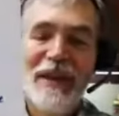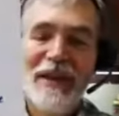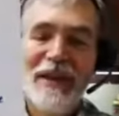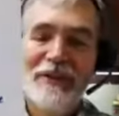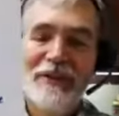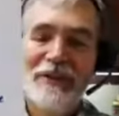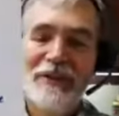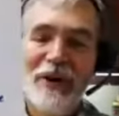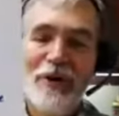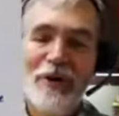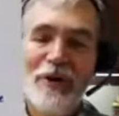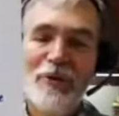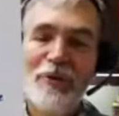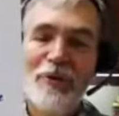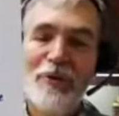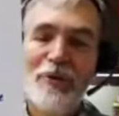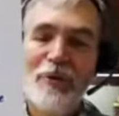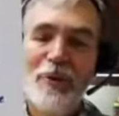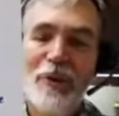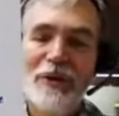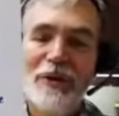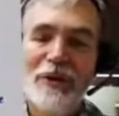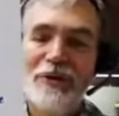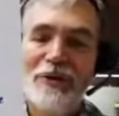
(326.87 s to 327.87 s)
So
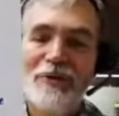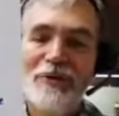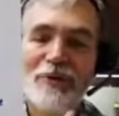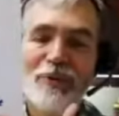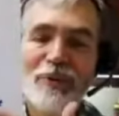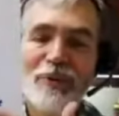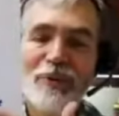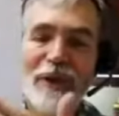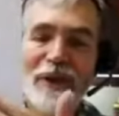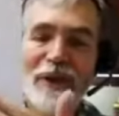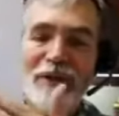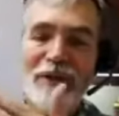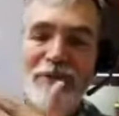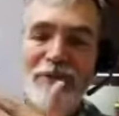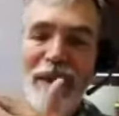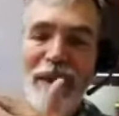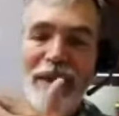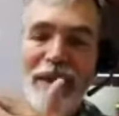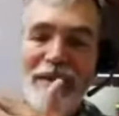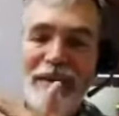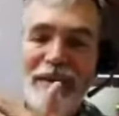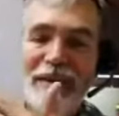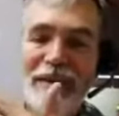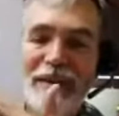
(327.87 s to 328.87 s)
what is
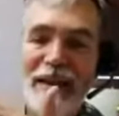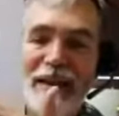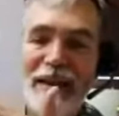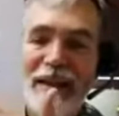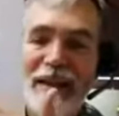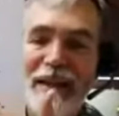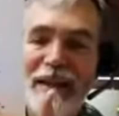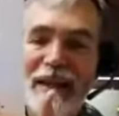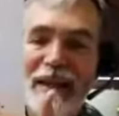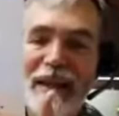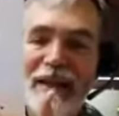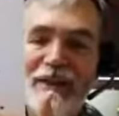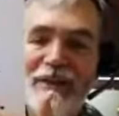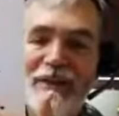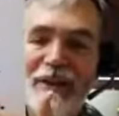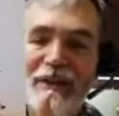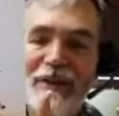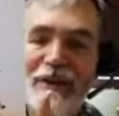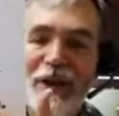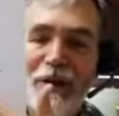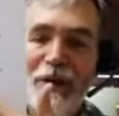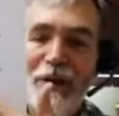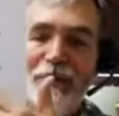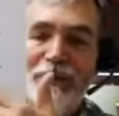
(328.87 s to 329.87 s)
basically in the
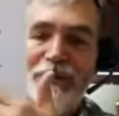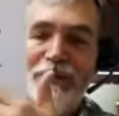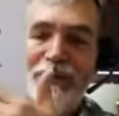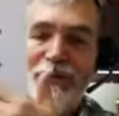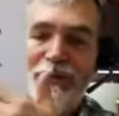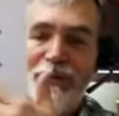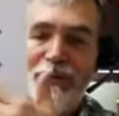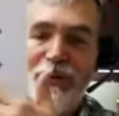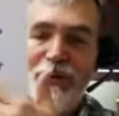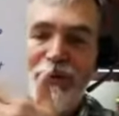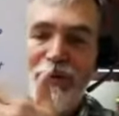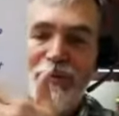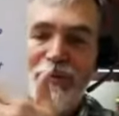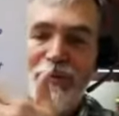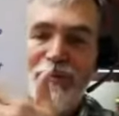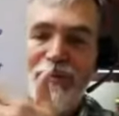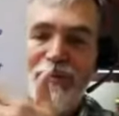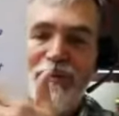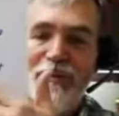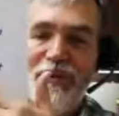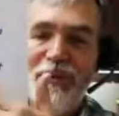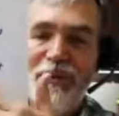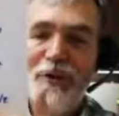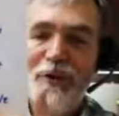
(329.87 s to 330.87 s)
lowest group,
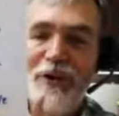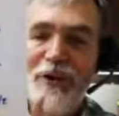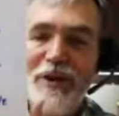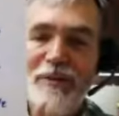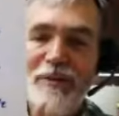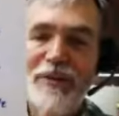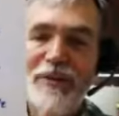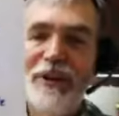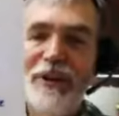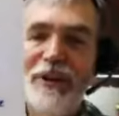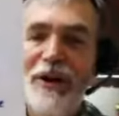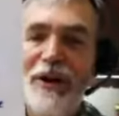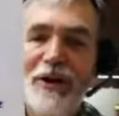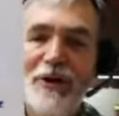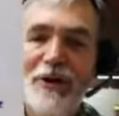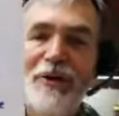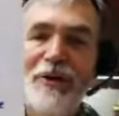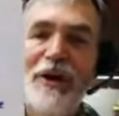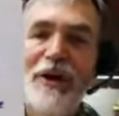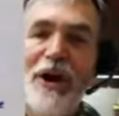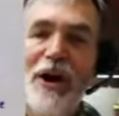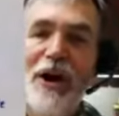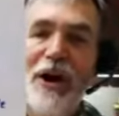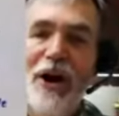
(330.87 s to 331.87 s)
30 and below,
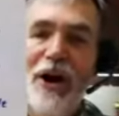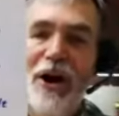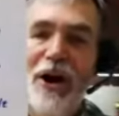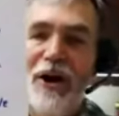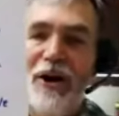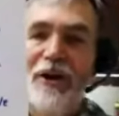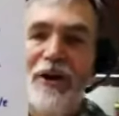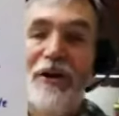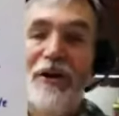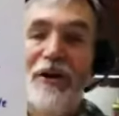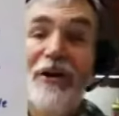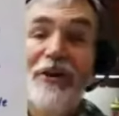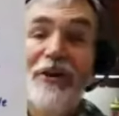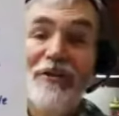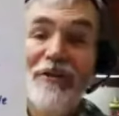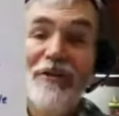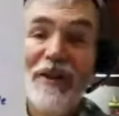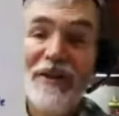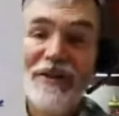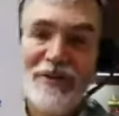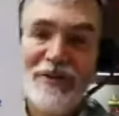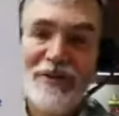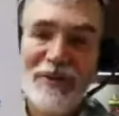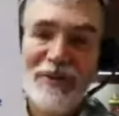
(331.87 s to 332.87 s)
are the
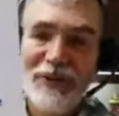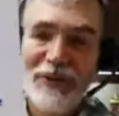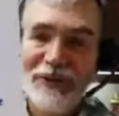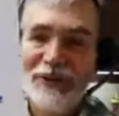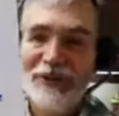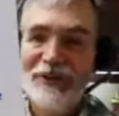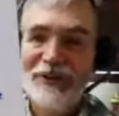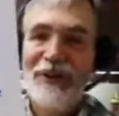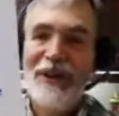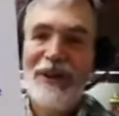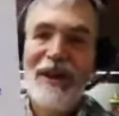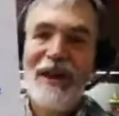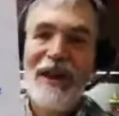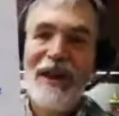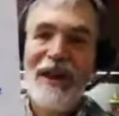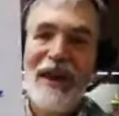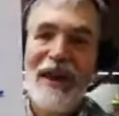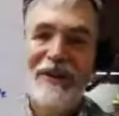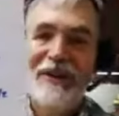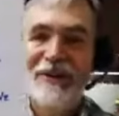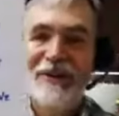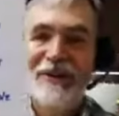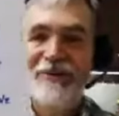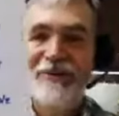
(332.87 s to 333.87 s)
vegetables.
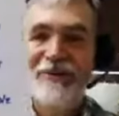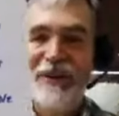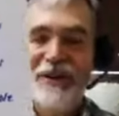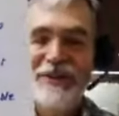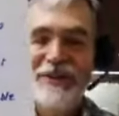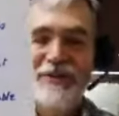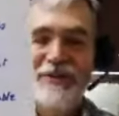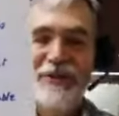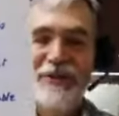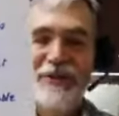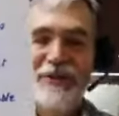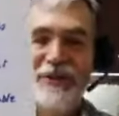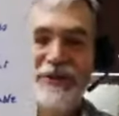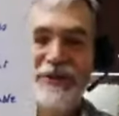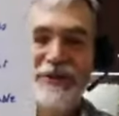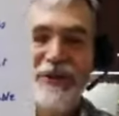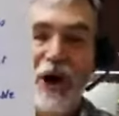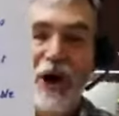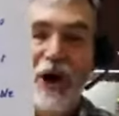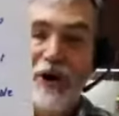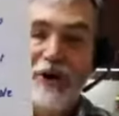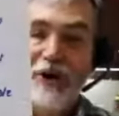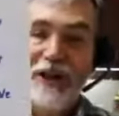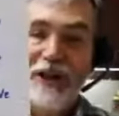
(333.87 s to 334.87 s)
And so vegetables
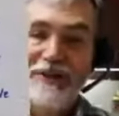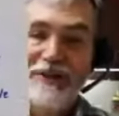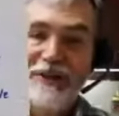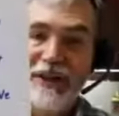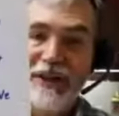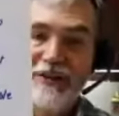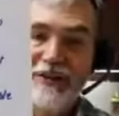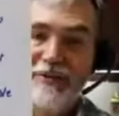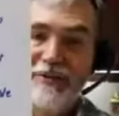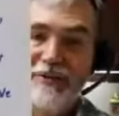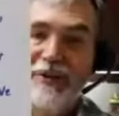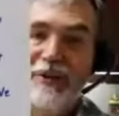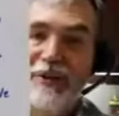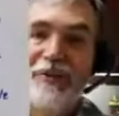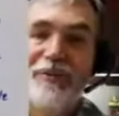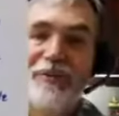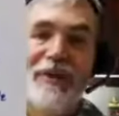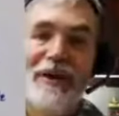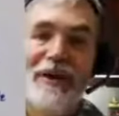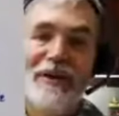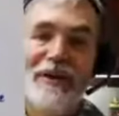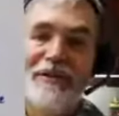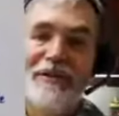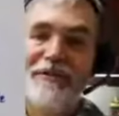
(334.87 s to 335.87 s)
are digestible,
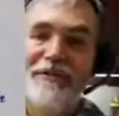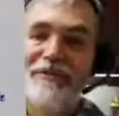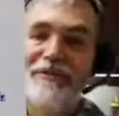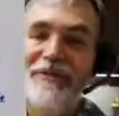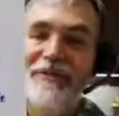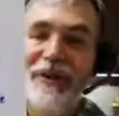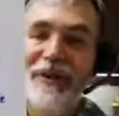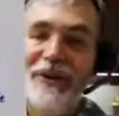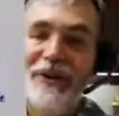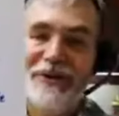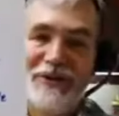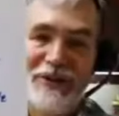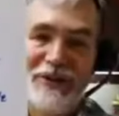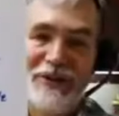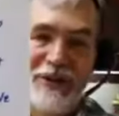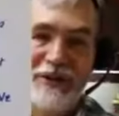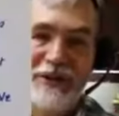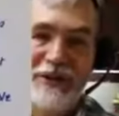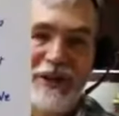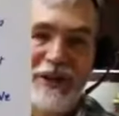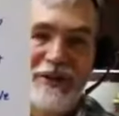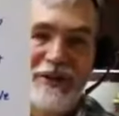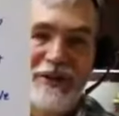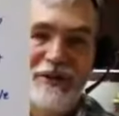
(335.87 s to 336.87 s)
but very
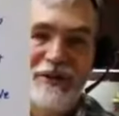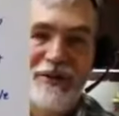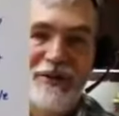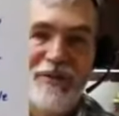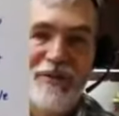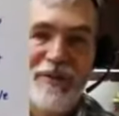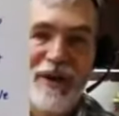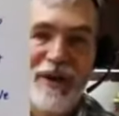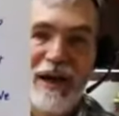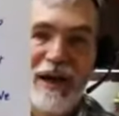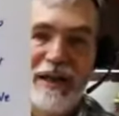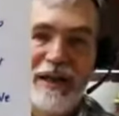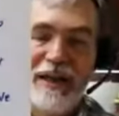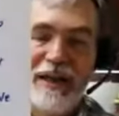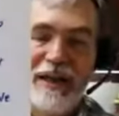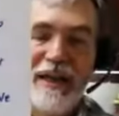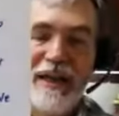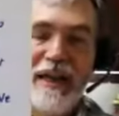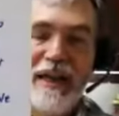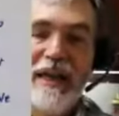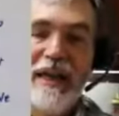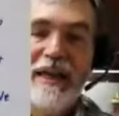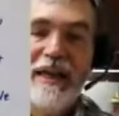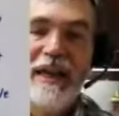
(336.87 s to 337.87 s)
slowly. So the body
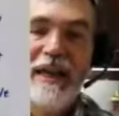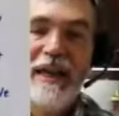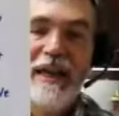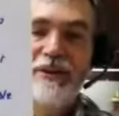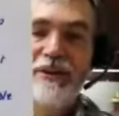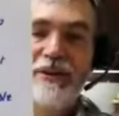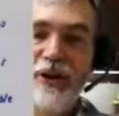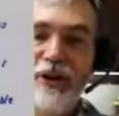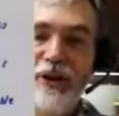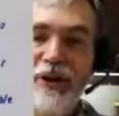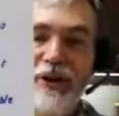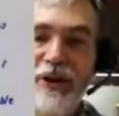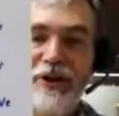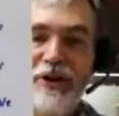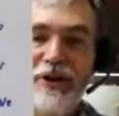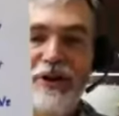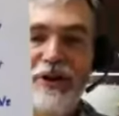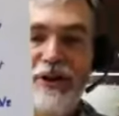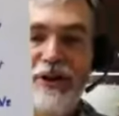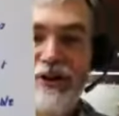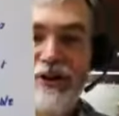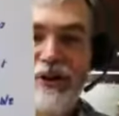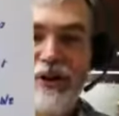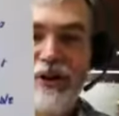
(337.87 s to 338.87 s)
can
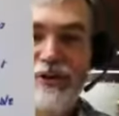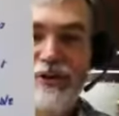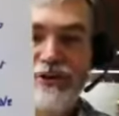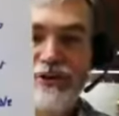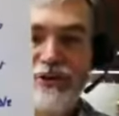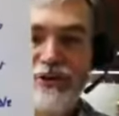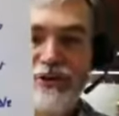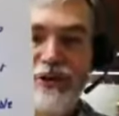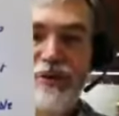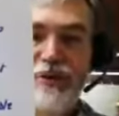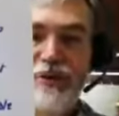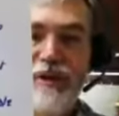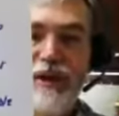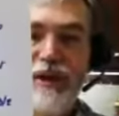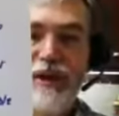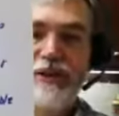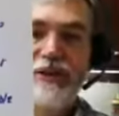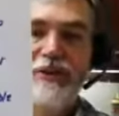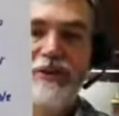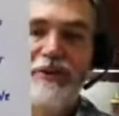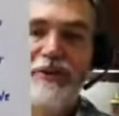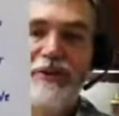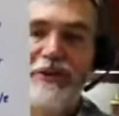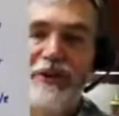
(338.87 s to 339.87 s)
turn those sugar
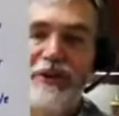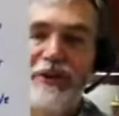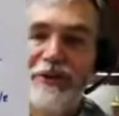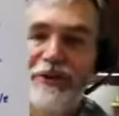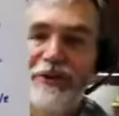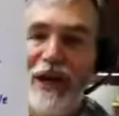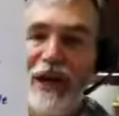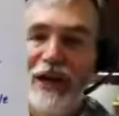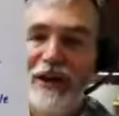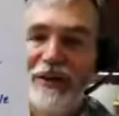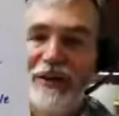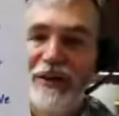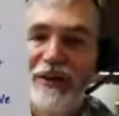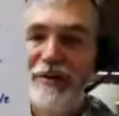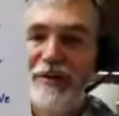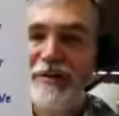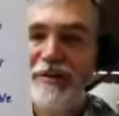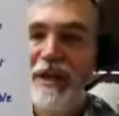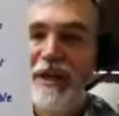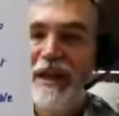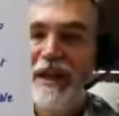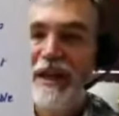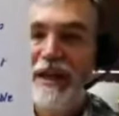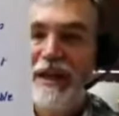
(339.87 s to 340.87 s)
molecules that are locked up
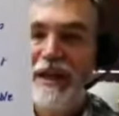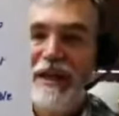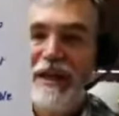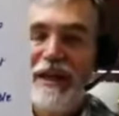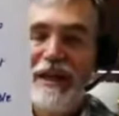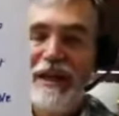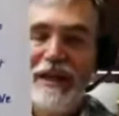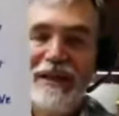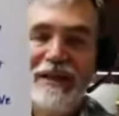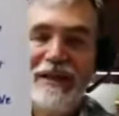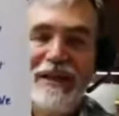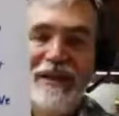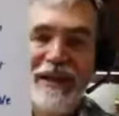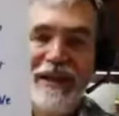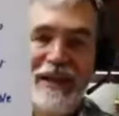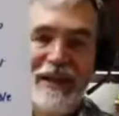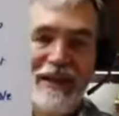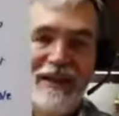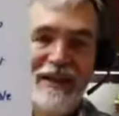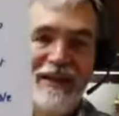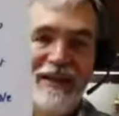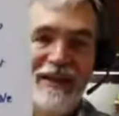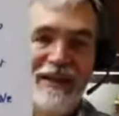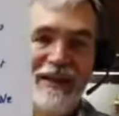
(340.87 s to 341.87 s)
in
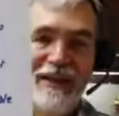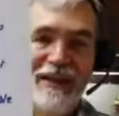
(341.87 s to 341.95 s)
the